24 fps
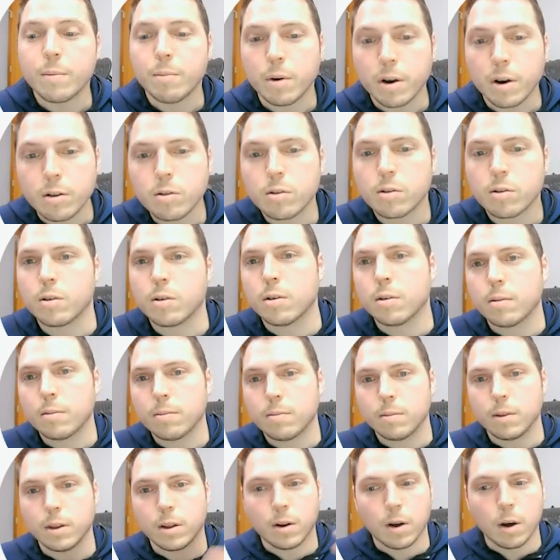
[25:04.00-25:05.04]
bunch,
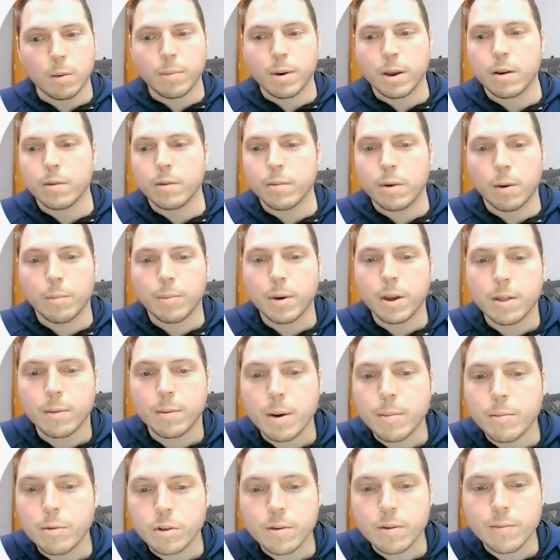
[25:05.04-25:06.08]
I'll pay the
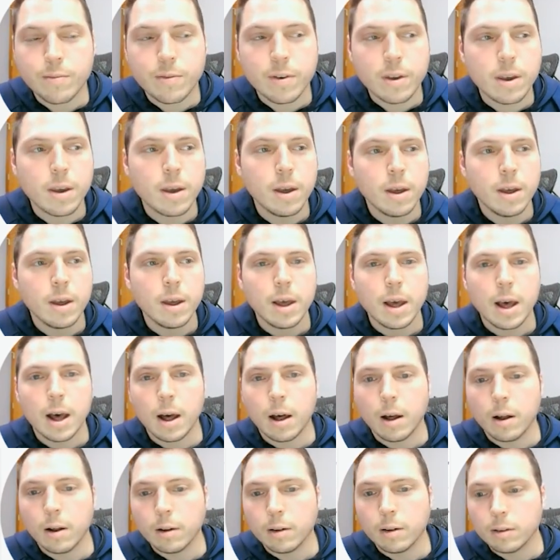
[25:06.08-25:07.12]
membership fee.
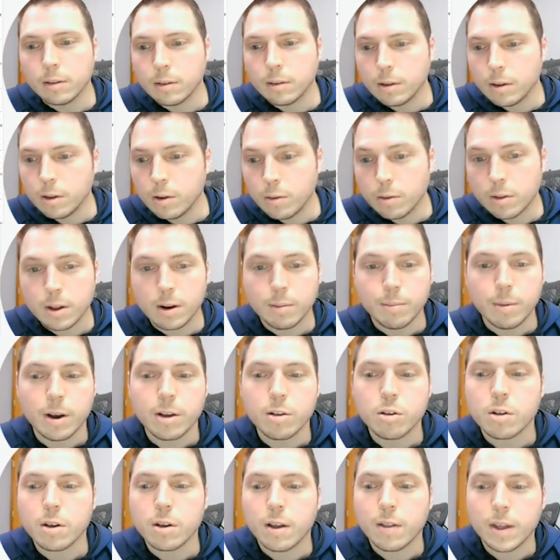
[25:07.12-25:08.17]
I'll use it a
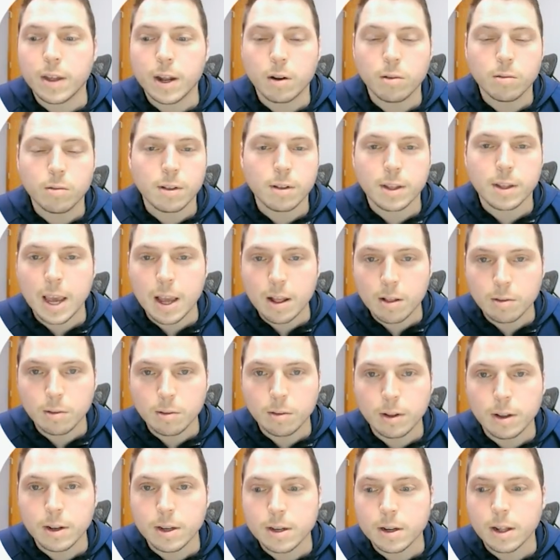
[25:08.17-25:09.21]
bunch and then I'll just
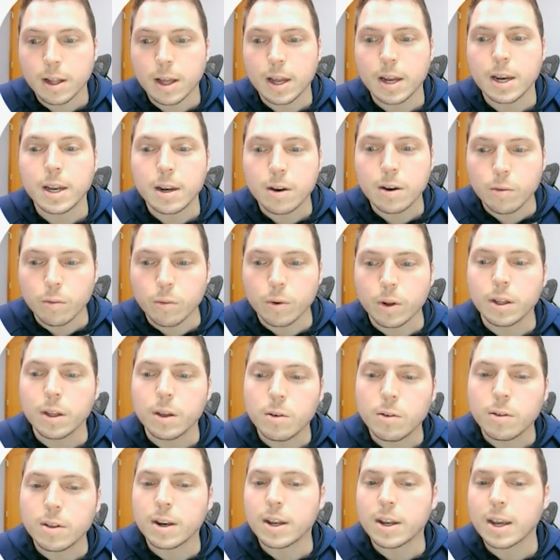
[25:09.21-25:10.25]
cancel until I need to really
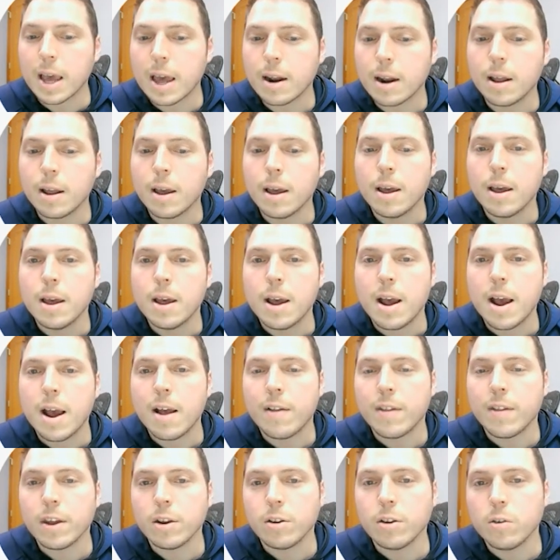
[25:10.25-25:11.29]
use it again.
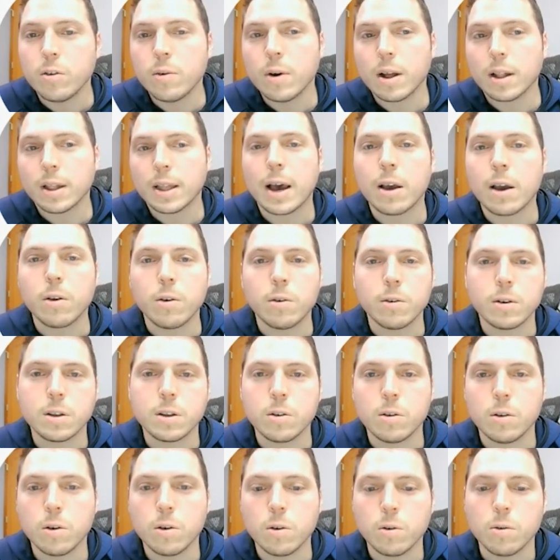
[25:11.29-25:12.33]
And they do allow you to
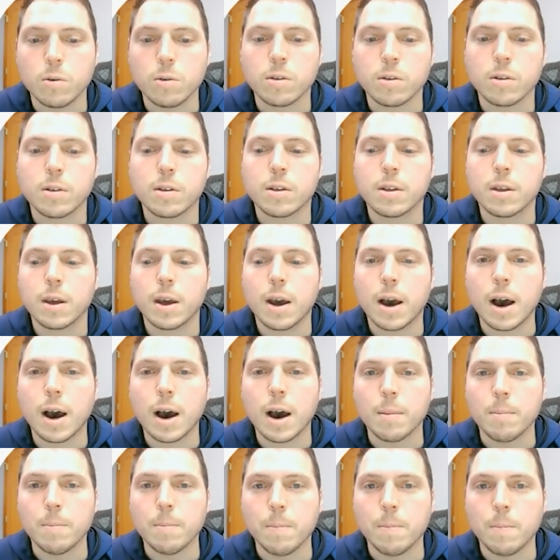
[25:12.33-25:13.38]
use,
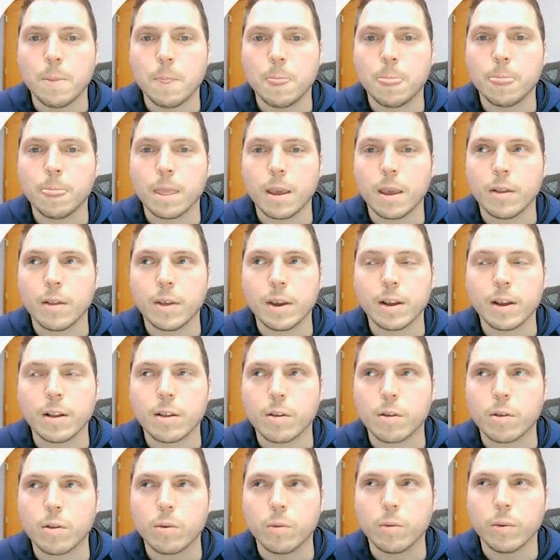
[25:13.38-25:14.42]
I think
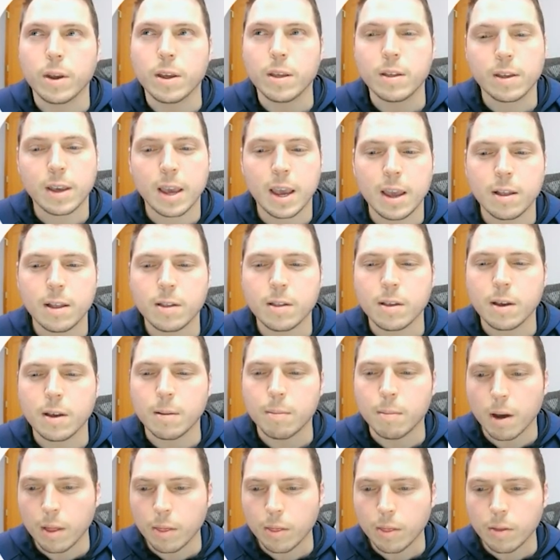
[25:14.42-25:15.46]
it's 3 scans a
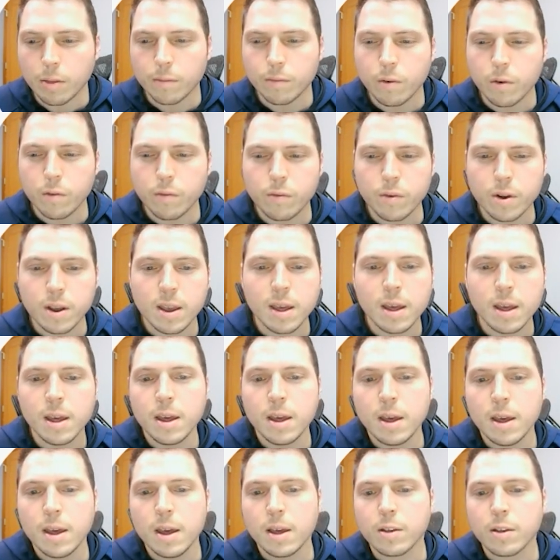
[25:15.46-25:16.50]
month for free.
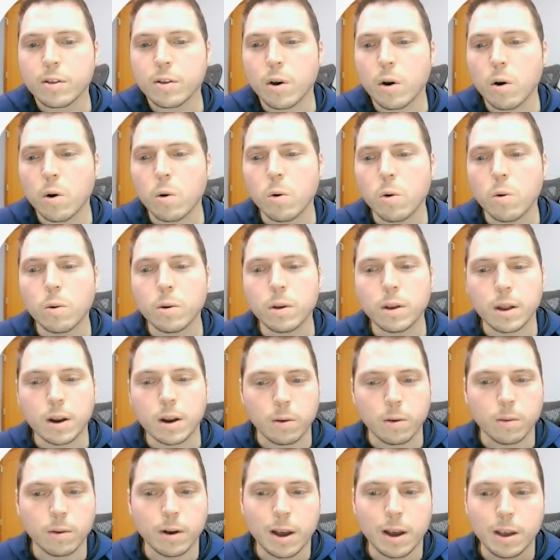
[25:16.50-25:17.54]
So,
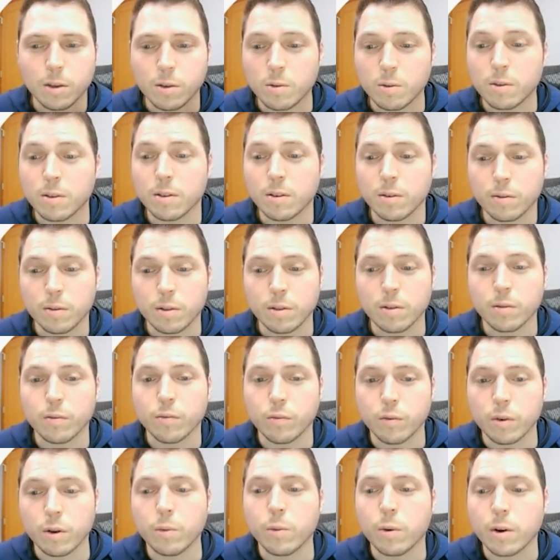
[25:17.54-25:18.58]
I use the
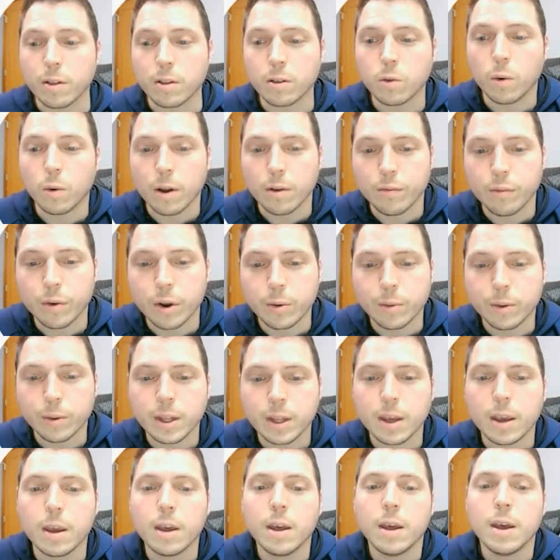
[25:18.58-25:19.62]
free ones quite
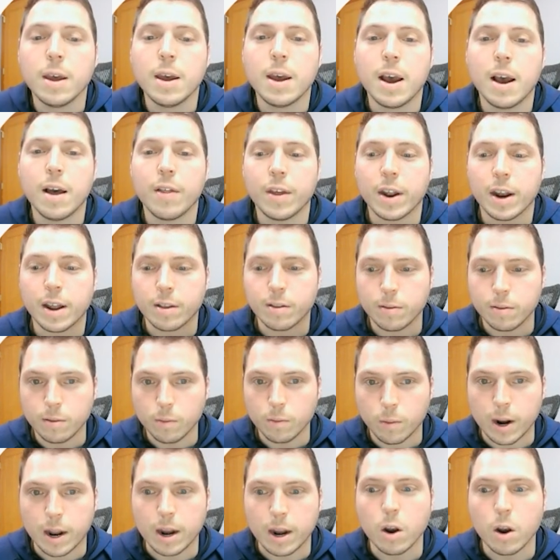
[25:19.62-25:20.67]
frequently. And then
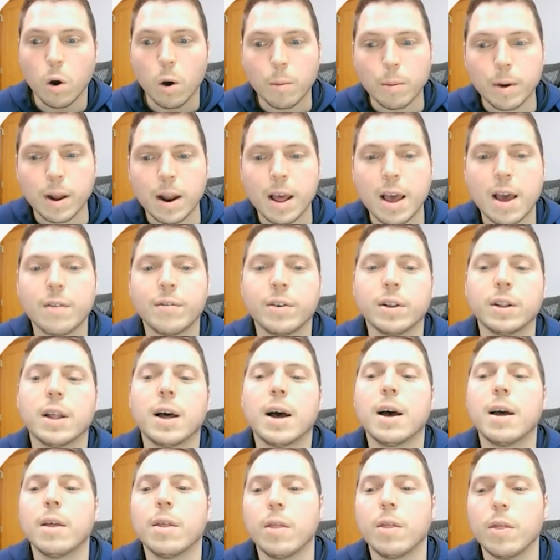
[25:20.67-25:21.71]
when I know I'm going to have a
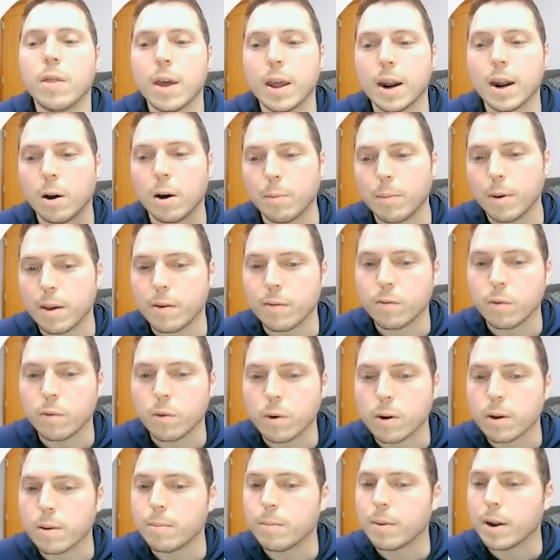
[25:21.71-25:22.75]
lot, then I'll pay
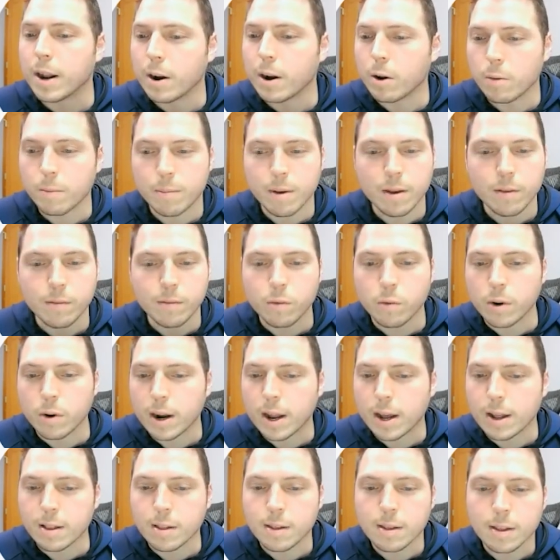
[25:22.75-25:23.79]
for it. But I don't pay for it
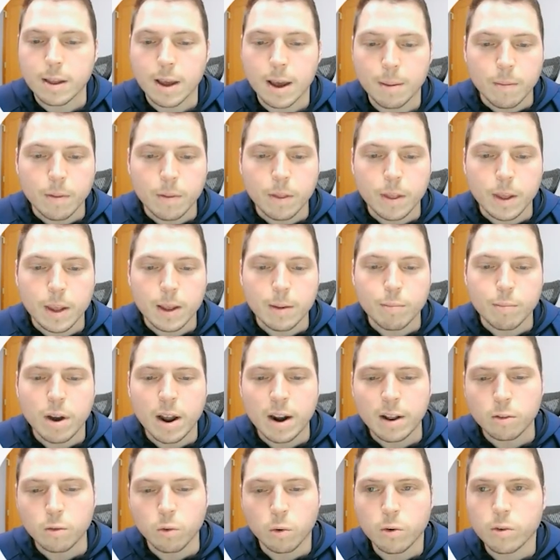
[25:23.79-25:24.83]
nonstop. The
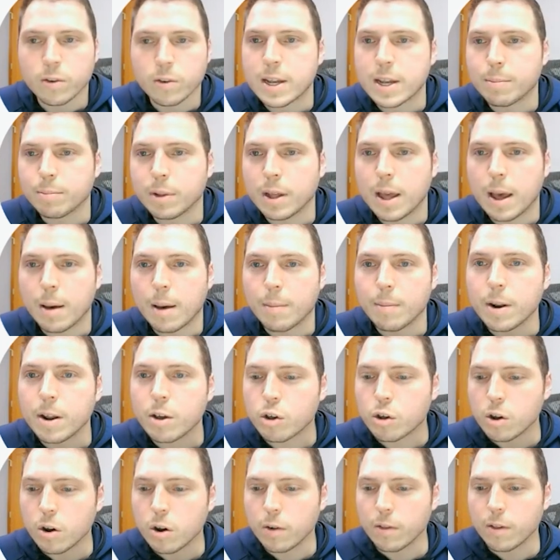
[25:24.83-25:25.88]
product order template, I'm going to
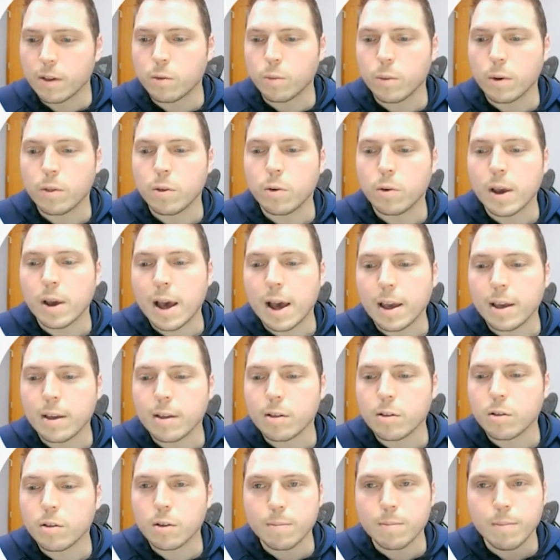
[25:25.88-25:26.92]
share this with you
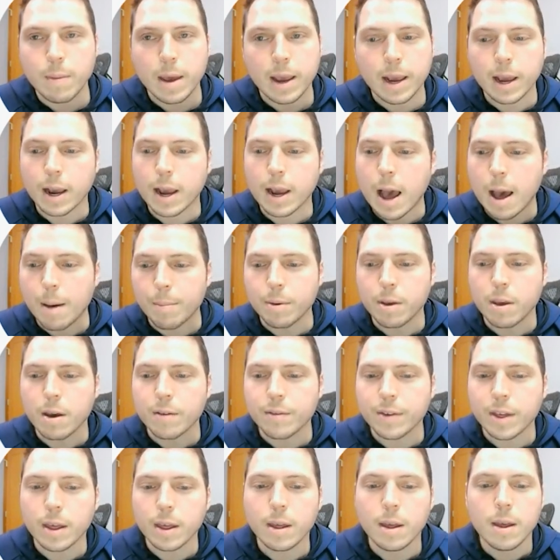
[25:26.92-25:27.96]
guys. Just make a copy of
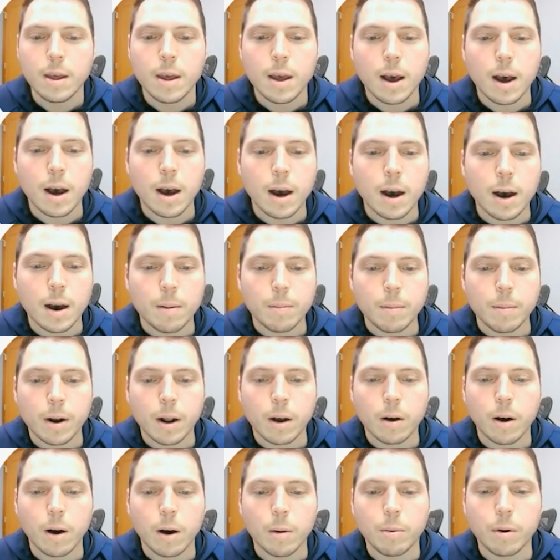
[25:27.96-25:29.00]
it. But
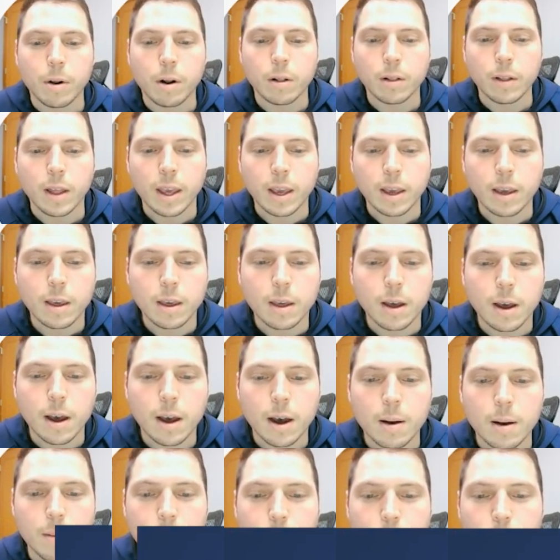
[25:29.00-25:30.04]
I'll put a link
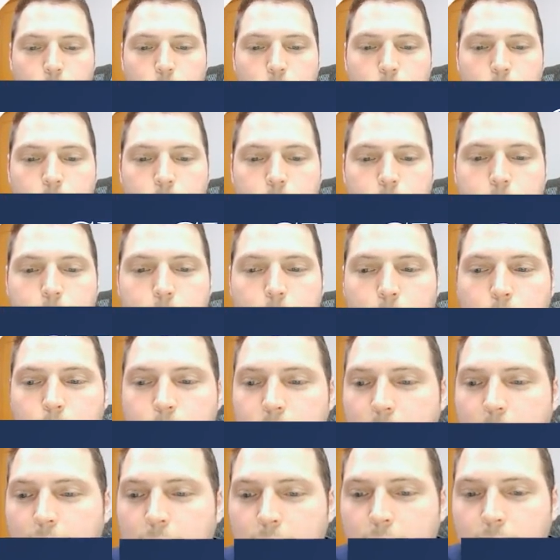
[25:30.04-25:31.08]
for you to be able
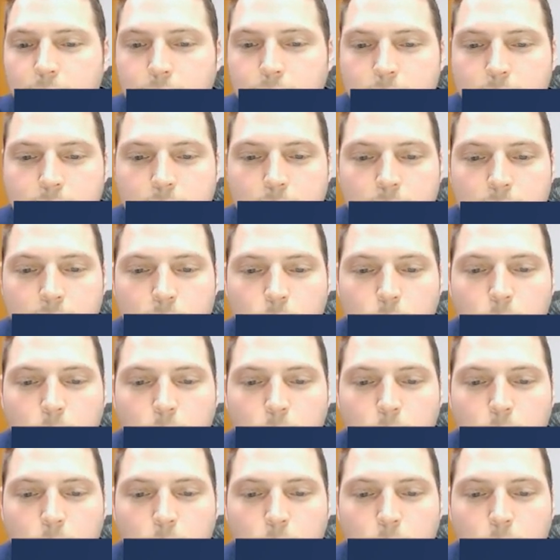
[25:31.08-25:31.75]
to access that as